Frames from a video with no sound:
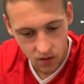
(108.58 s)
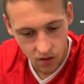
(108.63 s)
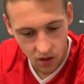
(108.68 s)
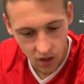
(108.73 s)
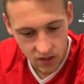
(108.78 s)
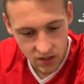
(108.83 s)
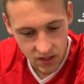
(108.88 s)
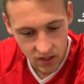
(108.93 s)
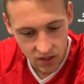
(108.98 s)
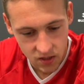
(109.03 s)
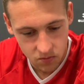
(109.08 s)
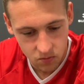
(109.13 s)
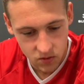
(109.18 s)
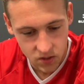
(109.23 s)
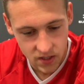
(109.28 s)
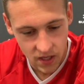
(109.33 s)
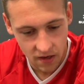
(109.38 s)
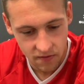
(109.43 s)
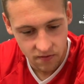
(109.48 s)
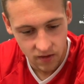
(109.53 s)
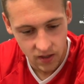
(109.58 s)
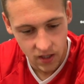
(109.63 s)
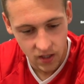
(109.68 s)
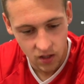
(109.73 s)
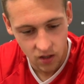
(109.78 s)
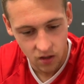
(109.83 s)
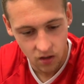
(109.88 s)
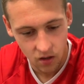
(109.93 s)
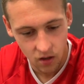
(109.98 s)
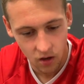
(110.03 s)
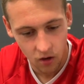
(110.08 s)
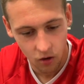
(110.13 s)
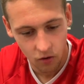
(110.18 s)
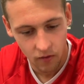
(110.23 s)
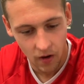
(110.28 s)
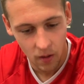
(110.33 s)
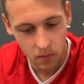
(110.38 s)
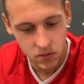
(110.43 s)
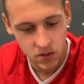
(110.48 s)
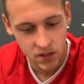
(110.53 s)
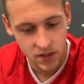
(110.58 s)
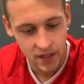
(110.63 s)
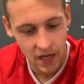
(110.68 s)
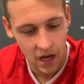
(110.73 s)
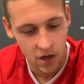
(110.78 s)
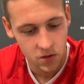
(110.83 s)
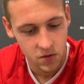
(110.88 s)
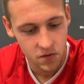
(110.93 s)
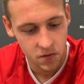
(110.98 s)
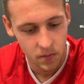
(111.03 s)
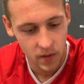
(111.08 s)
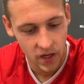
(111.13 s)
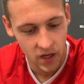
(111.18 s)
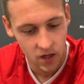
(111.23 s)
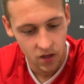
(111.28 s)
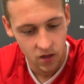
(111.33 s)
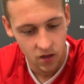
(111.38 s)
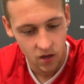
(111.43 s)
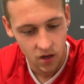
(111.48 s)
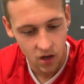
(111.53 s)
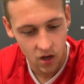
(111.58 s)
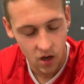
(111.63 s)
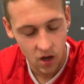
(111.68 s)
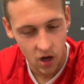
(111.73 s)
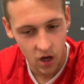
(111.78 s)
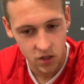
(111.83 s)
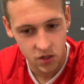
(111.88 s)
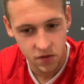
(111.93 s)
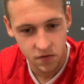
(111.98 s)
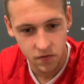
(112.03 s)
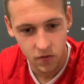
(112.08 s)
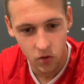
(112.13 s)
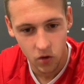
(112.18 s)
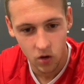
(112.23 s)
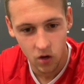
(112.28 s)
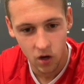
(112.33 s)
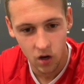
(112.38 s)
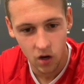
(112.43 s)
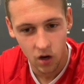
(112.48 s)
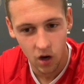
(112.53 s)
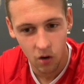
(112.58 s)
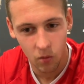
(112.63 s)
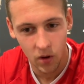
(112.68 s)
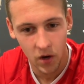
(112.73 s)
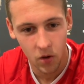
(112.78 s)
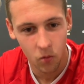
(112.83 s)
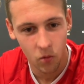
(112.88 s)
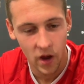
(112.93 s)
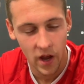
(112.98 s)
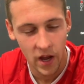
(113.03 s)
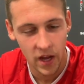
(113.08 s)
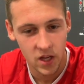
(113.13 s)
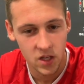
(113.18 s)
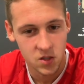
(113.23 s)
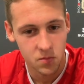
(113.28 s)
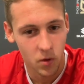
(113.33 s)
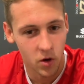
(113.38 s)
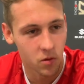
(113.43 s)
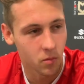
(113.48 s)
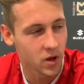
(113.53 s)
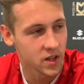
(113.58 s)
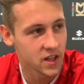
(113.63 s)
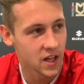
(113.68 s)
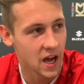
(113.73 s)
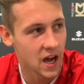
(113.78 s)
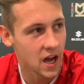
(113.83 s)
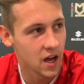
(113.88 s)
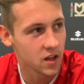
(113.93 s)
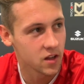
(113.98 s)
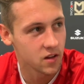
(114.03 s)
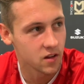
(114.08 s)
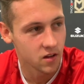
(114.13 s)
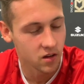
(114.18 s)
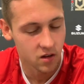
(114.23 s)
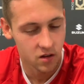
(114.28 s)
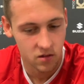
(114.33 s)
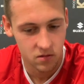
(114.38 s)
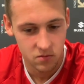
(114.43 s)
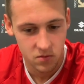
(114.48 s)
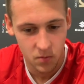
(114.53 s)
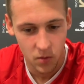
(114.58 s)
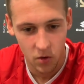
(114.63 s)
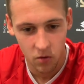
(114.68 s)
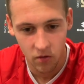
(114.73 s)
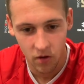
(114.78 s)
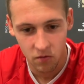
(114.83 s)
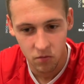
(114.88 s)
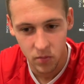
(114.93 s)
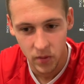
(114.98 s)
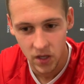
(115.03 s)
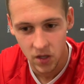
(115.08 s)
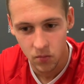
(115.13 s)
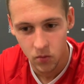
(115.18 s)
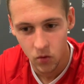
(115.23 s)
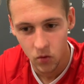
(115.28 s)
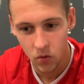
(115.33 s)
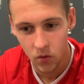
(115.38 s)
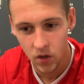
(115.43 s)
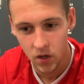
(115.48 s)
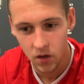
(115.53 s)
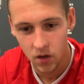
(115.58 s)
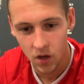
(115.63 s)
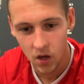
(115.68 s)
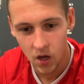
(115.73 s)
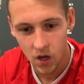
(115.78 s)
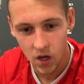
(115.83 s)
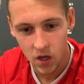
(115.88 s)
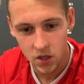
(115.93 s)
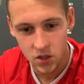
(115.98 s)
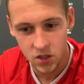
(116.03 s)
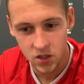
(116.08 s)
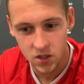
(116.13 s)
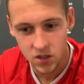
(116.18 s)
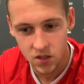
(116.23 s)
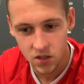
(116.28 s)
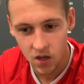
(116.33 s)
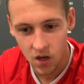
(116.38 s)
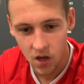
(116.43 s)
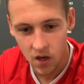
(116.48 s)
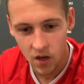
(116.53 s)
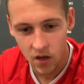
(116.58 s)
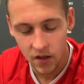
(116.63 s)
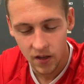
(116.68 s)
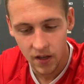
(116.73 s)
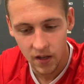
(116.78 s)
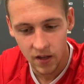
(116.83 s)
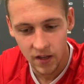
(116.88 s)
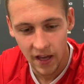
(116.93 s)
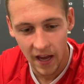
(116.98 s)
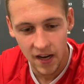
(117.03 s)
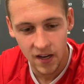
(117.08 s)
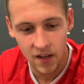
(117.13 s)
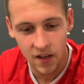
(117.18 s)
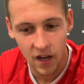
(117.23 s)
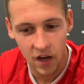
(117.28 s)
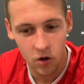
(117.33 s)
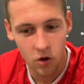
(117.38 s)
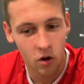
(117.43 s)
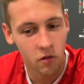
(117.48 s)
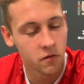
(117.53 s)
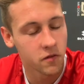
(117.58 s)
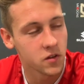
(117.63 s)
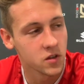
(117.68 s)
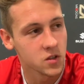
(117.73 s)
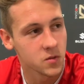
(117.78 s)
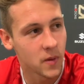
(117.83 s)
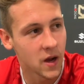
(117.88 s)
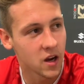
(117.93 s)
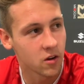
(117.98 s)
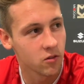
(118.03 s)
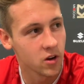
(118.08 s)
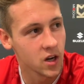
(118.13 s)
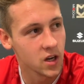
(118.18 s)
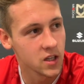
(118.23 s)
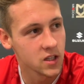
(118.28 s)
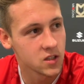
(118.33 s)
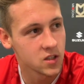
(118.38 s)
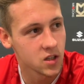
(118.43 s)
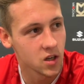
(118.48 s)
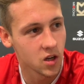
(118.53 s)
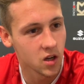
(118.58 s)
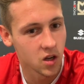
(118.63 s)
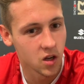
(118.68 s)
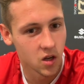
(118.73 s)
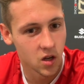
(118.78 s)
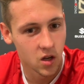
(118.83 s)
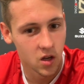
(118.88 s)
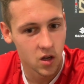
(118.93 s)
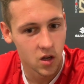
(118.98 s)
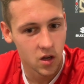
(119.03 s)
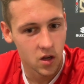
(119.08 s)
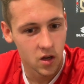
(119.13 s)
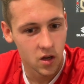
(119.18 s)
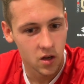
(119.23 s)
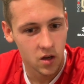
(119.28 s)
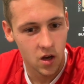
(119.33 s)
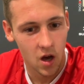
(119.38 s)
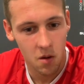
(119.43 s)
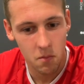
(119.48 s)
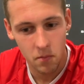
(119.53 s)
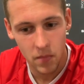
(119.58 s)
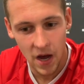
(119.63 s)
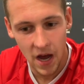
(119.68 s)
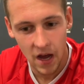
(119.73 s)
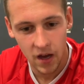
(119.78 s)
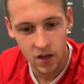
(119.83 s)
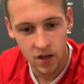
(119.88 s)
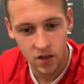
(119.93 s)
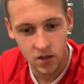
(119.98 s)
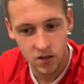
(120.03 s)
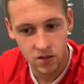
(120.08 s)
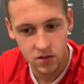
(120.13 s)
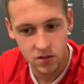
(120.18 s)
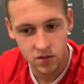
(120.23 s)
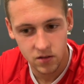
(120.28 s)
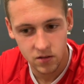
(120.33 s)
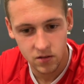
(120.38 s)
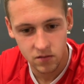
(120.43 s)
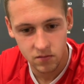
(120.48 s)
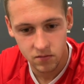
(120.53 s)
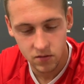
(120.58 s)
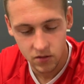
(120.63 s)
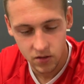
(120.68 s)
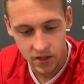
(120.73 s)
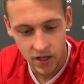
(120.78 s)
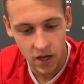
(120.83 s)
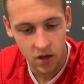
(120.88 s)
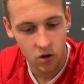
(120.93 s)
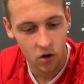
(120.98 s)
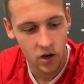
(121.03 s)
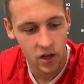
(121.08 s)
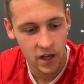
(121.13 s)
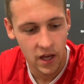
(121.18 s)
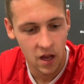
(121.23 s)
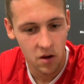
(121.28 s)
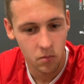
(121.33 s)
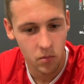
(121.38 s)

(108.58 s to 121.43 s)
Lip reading: Last season was definitely a lot of ups and downs for me, and I just thought I went away, spoke to my dad, spoke with other people, and just gaining that confidence back really to come back and kick on again.